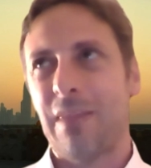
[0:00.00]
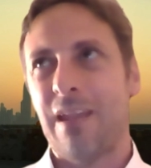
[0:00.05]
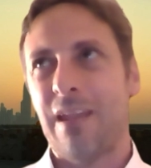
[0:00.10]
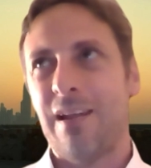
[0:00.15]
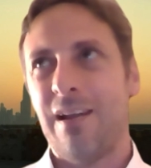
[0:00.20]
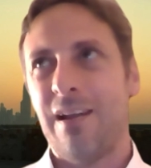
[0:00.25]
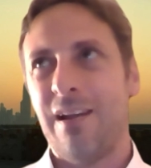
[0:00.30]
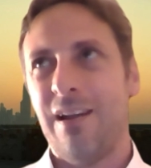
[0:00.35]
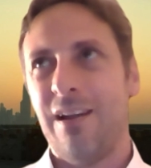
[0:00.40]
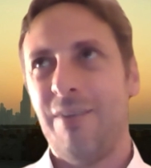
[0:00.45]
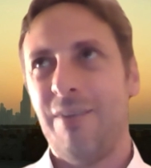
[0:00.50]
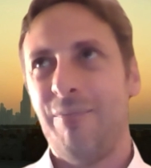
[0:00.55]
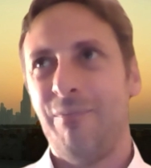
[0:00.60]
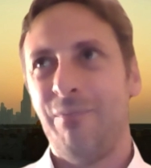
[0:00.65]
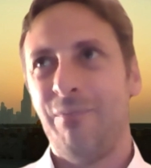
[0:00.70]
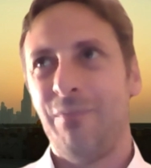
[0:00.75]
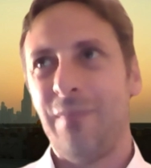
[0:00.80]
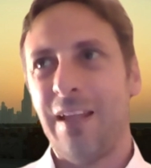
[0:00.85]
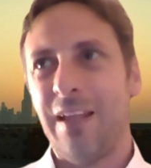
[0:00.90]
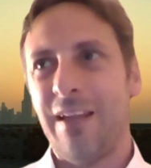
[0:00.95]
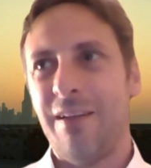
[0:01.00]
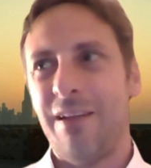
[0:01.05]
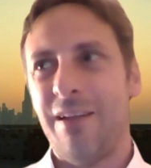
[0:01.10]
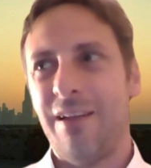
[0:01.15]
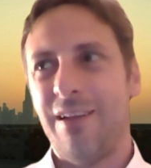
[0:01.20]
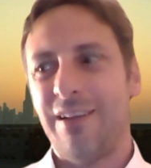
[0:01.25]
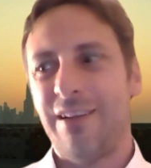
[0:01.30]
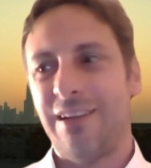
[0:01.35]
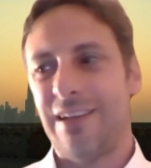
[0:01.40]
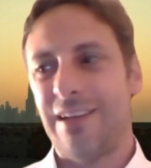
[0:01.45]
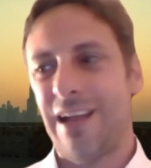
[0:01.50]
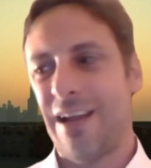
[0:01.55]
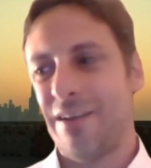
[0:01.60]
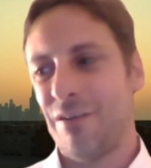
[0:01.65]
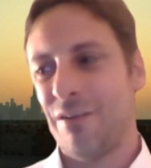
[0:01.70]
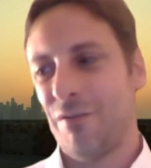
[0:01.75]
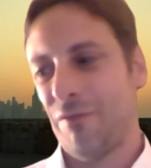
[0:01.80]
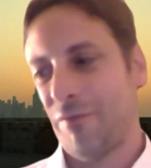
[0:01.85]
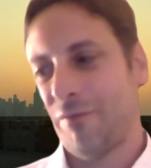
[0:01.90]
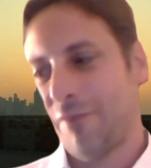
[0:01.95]
kind
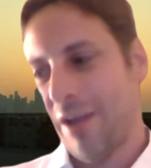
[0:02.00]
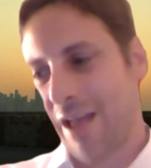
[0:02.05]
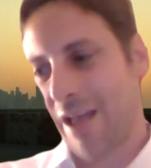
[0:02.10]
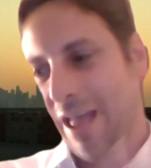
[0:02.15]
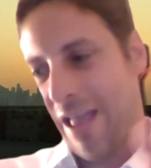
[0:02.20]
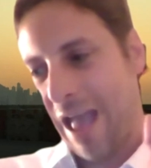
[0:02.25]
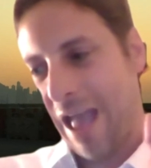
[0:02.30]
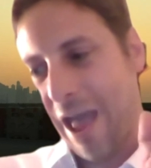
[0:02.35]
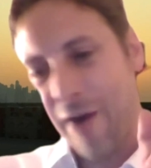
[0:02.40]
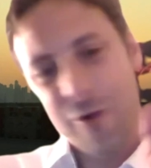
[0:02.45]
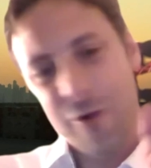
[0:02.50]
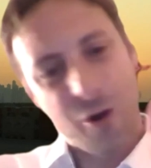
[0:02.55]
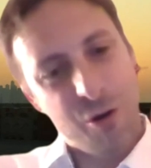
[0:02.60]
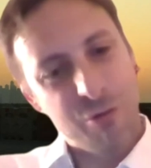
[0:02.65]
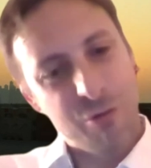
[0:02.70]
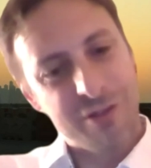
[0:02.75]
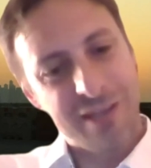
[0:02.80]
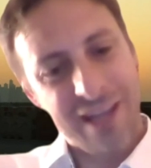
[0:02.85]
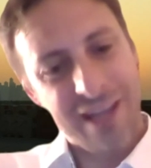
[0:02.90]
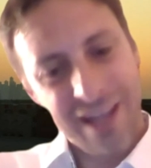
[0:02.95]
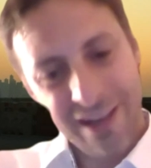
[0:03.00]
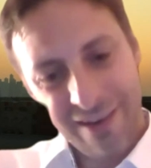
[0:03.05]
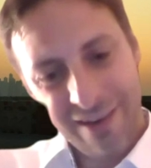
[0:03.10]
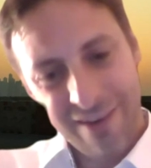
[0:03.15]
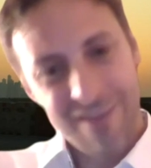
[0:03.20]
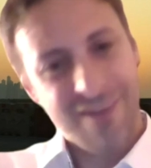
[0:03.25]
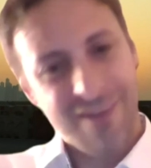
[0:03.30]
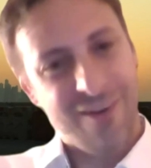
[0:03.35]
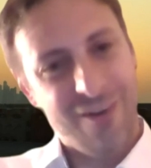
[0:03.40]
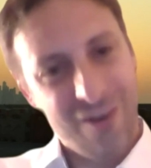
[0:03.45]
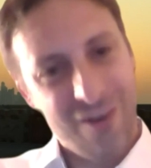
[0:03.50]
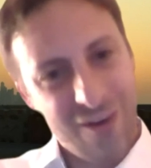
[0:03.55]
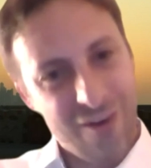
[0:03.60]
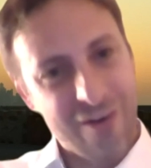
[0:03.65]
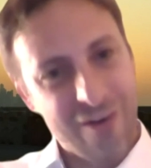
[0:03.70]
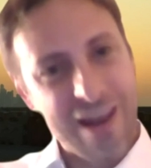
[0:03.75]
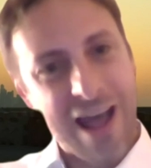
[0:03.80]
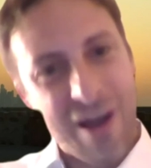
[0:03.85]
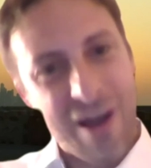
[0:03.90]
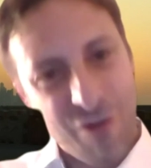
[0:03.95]
of arrowed in
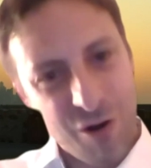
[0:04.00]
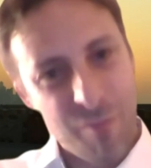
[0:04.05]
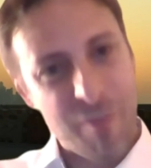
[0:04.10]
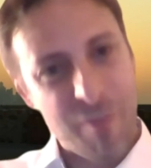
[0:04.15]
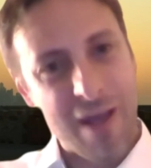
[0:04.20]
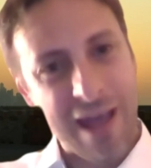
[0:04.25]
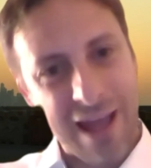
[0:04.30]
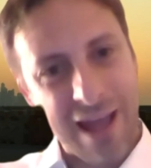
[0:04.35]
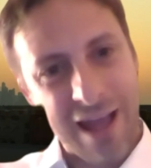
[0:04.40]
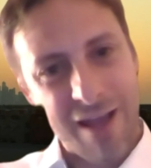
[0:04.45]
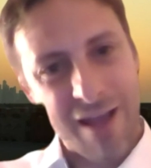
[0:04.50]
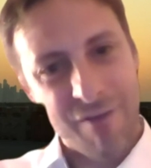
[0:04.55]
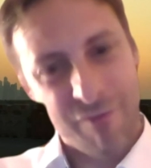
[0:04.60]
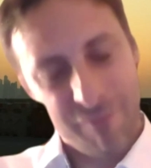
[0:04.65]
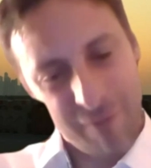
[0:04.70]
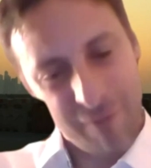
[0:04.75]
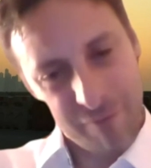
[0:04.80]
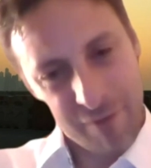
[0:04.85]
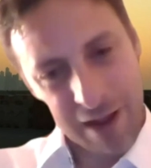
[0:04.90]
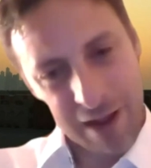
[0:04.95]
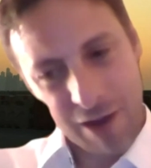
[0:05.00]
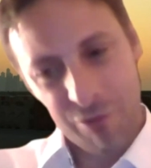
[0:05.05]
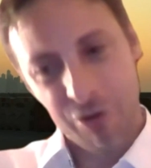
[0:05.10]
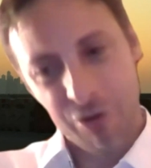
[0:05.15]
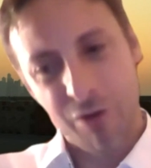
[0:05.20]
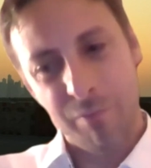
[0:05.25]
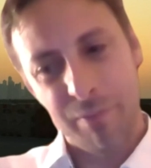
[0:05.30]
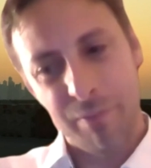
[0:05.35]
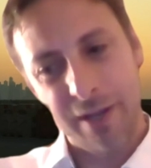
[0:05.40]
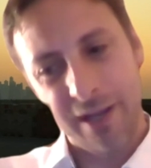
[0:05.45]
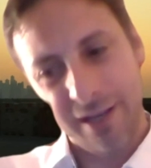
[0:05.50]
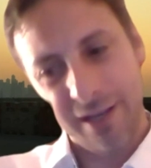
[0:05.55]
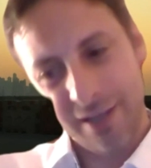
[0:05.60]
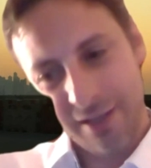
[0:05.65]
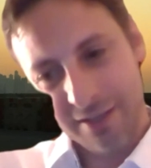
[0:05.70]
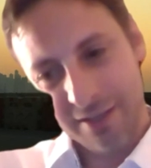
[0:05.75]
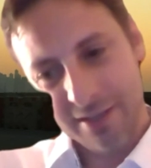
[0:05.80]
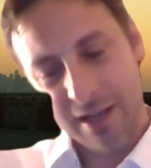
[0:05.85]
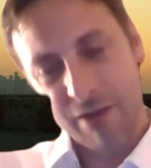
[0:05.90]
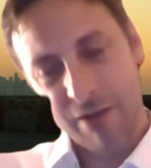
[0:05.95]
on our path with our
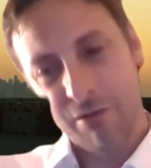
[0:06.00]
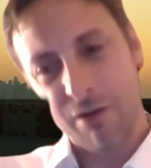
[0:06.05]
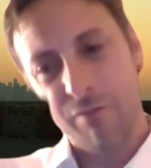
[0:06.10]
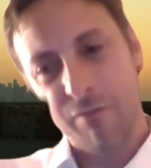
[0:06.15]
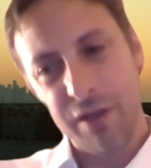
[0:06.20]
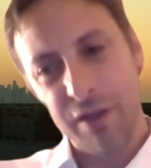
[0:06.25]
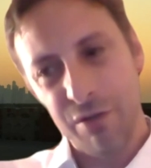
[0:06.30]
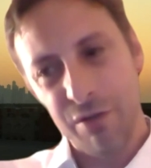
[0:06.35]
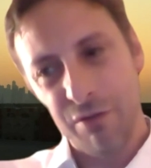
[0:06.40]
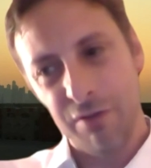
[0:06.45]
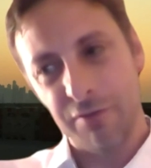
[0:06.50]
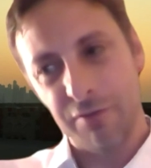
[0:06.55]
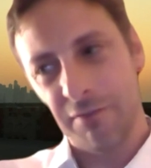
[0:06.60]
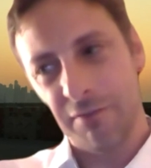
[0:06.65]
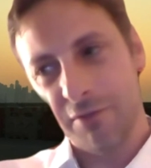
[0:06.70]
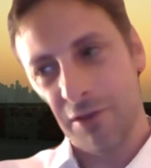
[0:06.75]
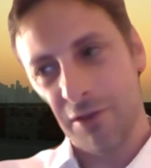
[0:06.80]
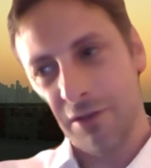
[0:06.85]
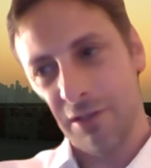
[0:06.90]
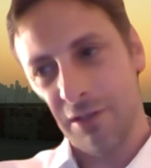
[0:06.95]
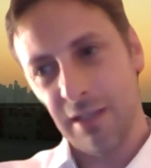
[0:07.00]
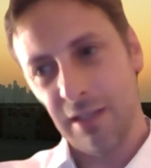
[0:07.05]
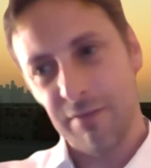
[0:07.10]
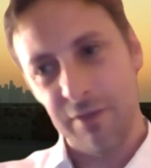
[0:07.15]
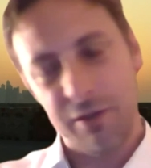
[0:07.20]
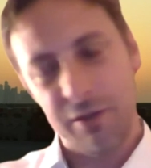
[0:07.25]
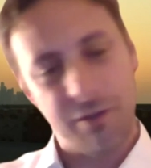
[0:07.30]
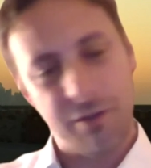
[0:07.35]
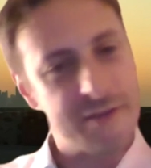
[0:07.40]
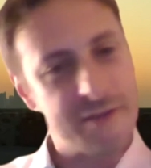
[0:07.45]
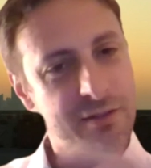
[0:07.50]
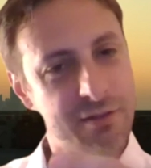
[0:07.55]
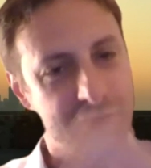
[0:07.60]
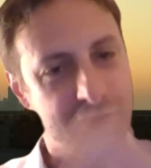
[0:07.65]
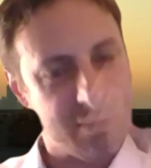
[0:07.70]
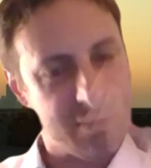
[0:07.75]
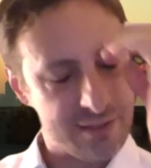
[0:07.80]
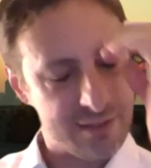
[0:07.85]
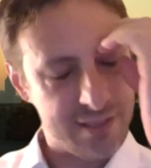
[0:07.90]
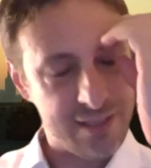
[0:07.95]
opinions, our view of the world, that we also
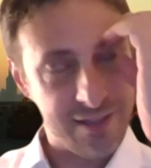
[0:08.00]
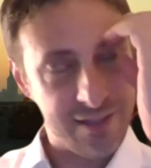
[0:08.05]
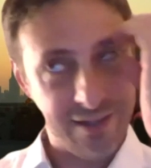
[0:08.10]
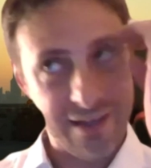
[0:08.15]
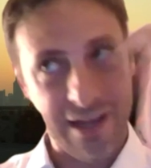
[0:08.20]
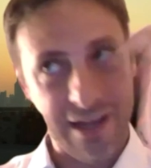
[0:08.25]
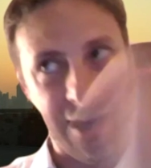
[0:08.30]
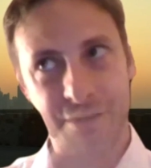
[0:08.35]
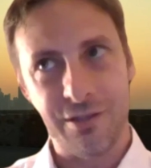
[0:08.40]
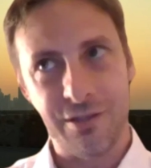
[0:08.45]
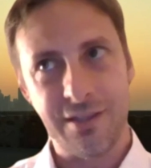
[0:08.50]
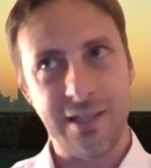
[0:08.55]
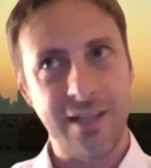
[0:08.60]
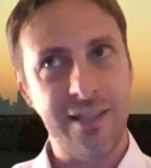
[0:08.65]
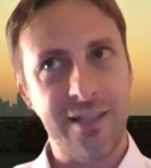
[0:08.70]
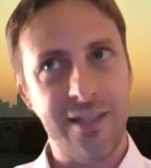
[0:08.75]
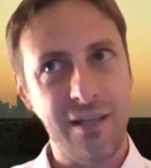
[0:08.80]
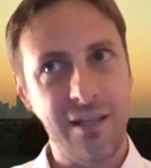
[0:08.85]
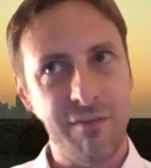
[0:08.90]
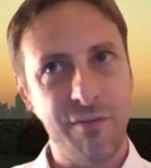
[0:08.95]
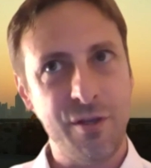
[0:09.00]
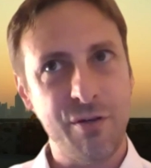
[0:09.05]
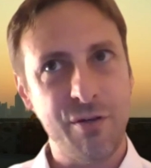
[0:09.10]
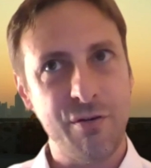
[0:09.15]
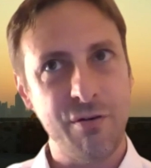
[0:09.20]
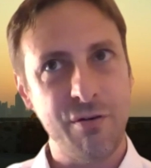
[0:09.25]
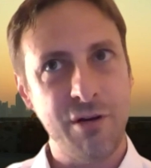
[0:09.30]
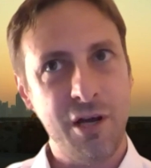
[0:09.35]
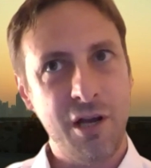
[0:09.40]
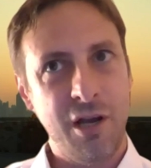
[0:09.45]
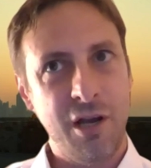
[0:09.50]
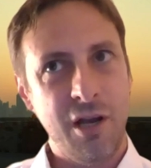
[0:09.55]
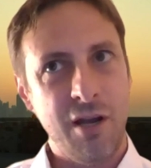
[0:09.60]
consider the outside in view.